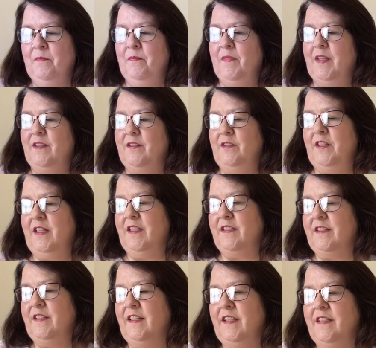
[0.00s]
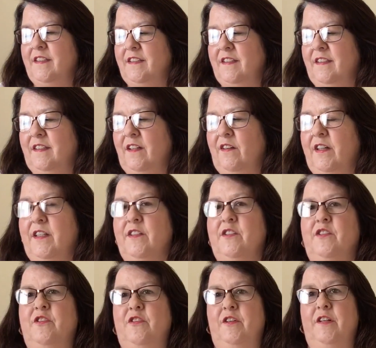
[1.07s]
So yeah, so that's the Line
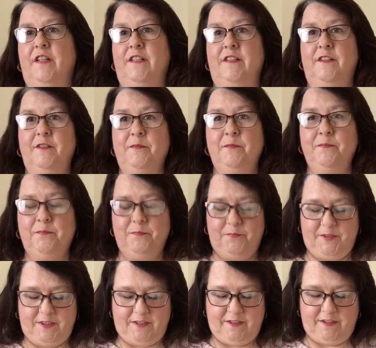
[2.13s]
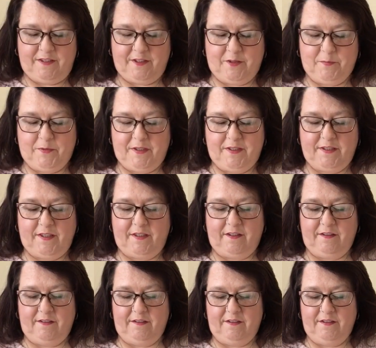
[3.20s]
Strider. So that's my
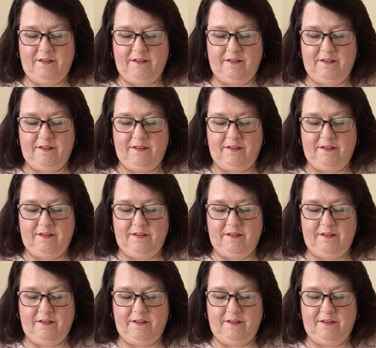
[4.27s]
second